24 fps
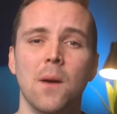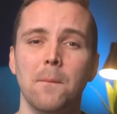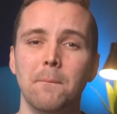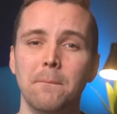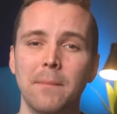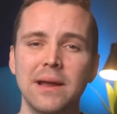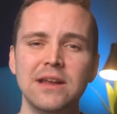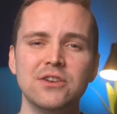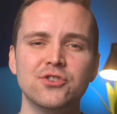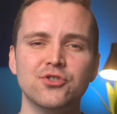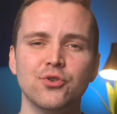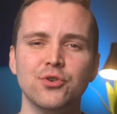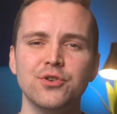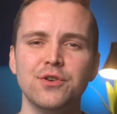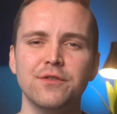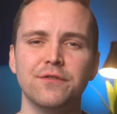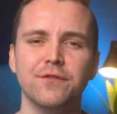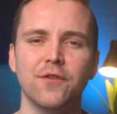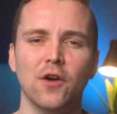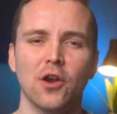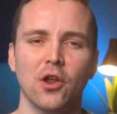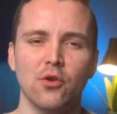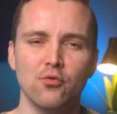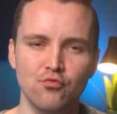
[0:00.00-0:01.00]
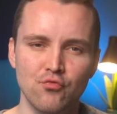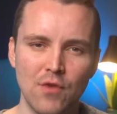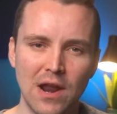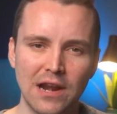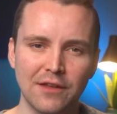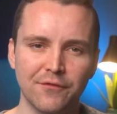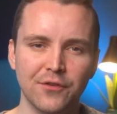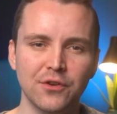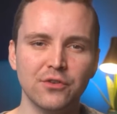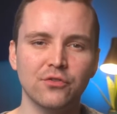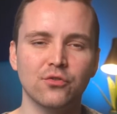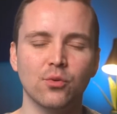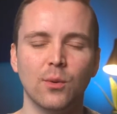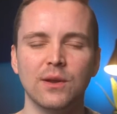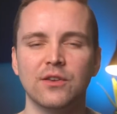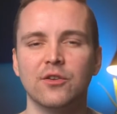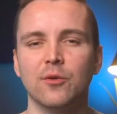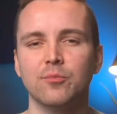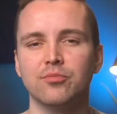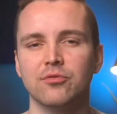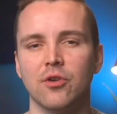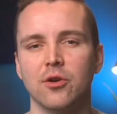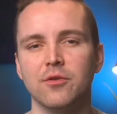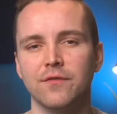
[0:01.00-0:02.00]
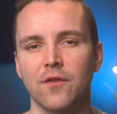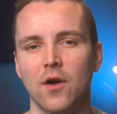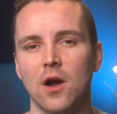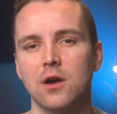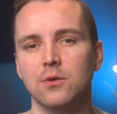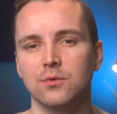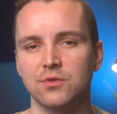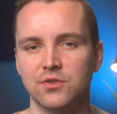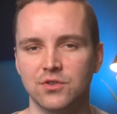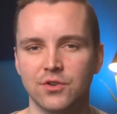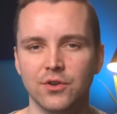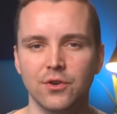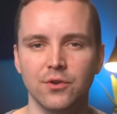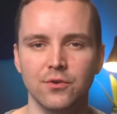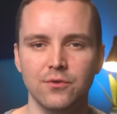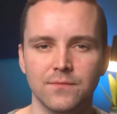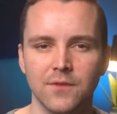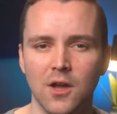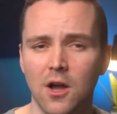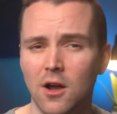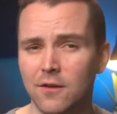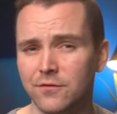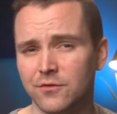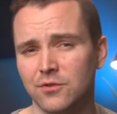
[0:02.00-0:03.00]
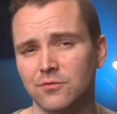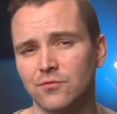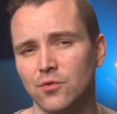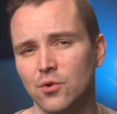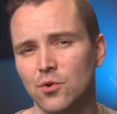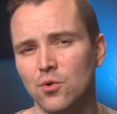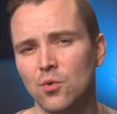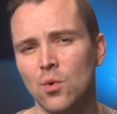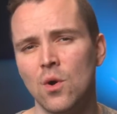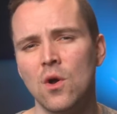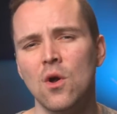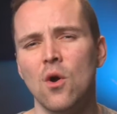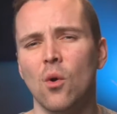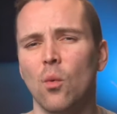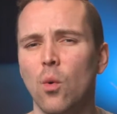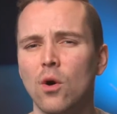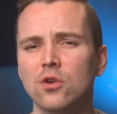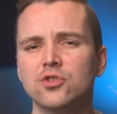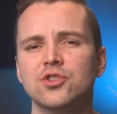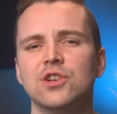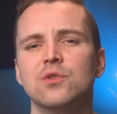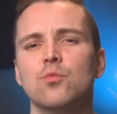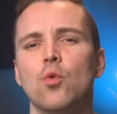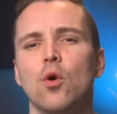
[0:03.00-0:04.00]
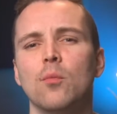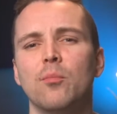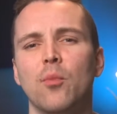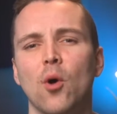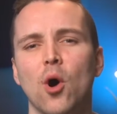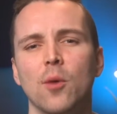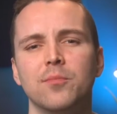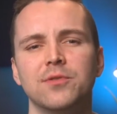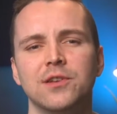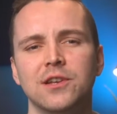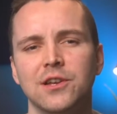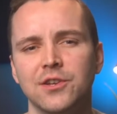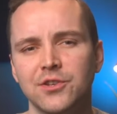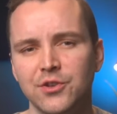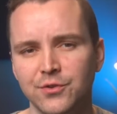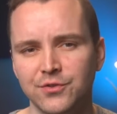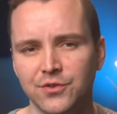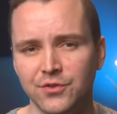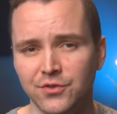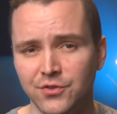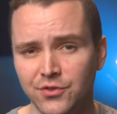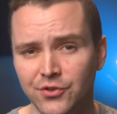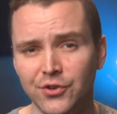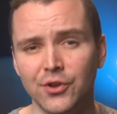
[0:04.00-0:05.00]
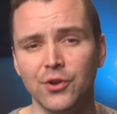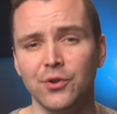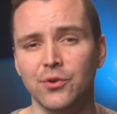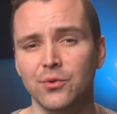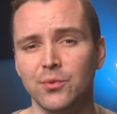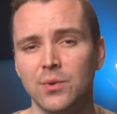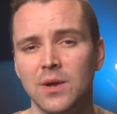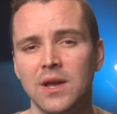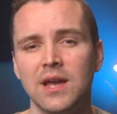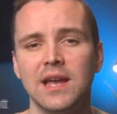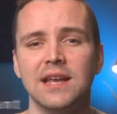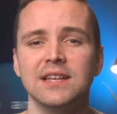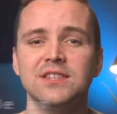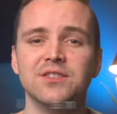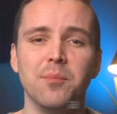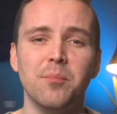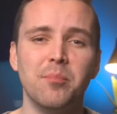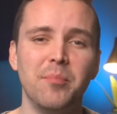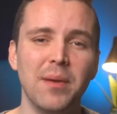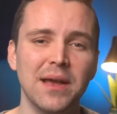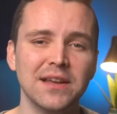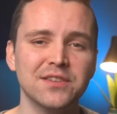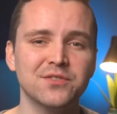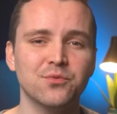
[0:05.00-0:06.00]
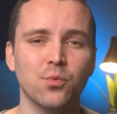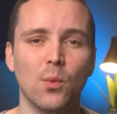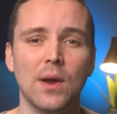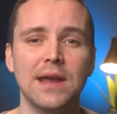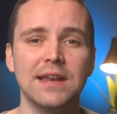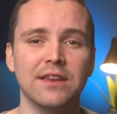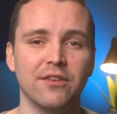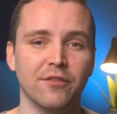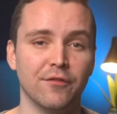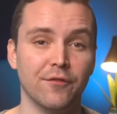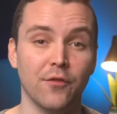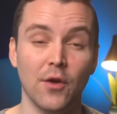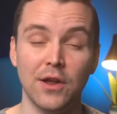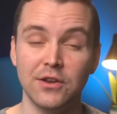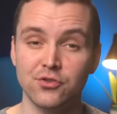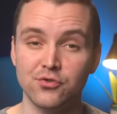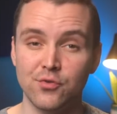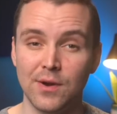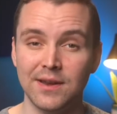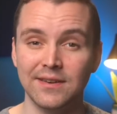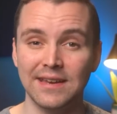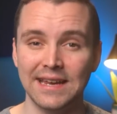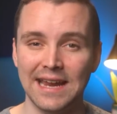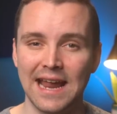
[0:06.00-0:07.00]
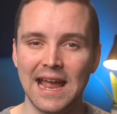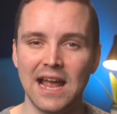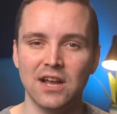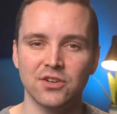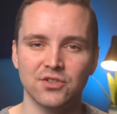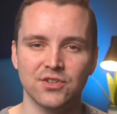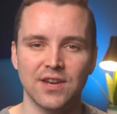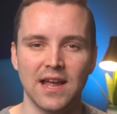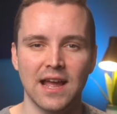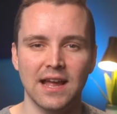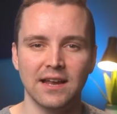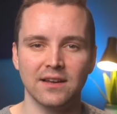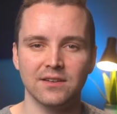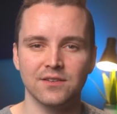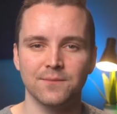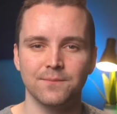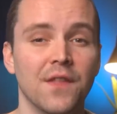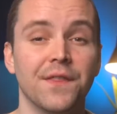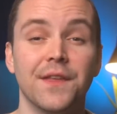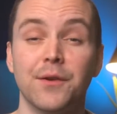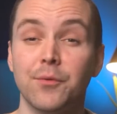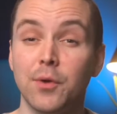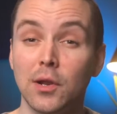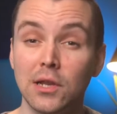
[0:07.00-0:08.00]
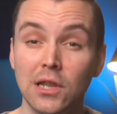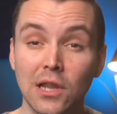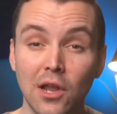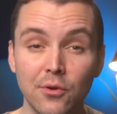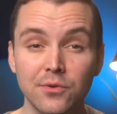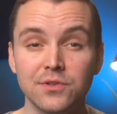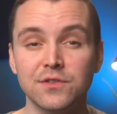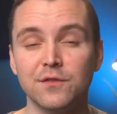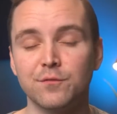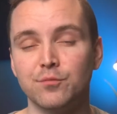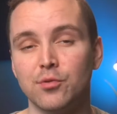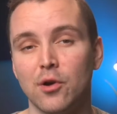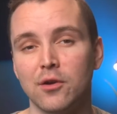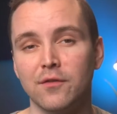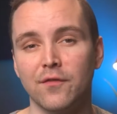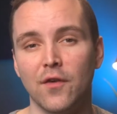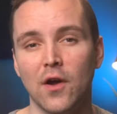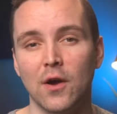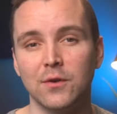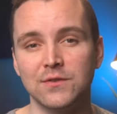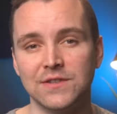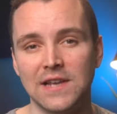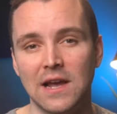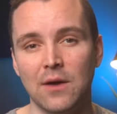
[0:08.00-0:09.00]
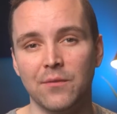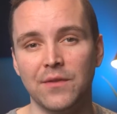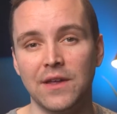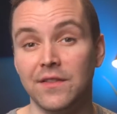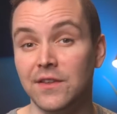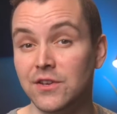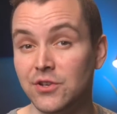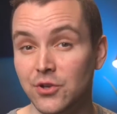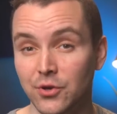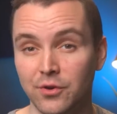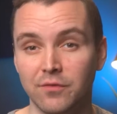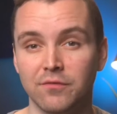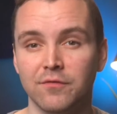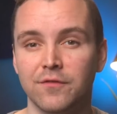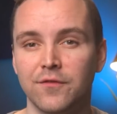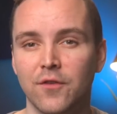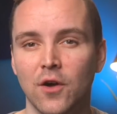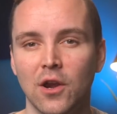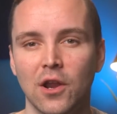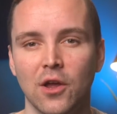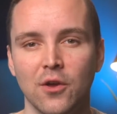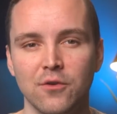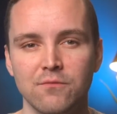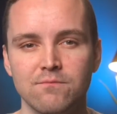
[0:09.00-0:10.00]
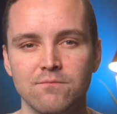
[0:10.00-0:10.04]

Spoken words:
Make sure you follow relevant Twitter profiles too. After all, watching what popular users do is the best way to find trending hashtags. There are loads of profiles out there that you can follow.